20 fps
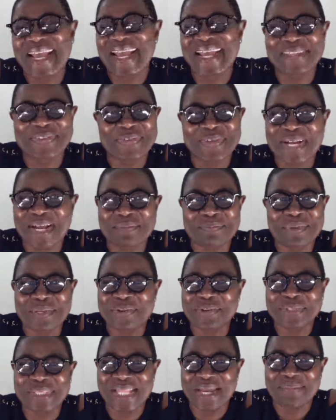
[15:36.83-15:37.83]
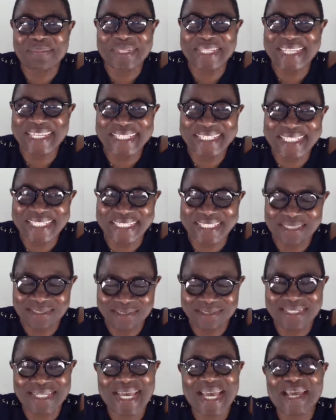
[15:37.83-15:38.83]
And you can be contaminated,
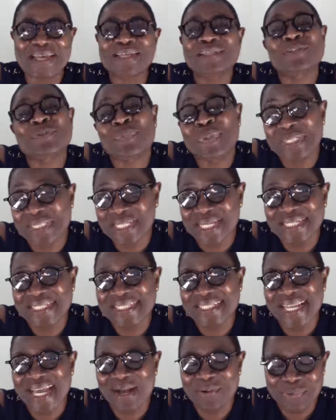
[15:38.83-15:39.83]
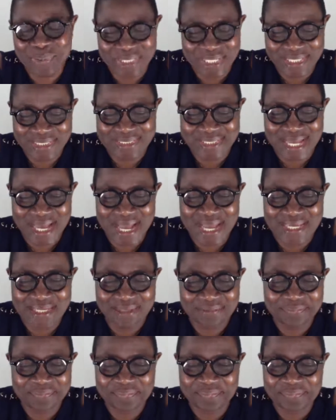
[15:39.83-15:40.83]
especially nowadays, guys.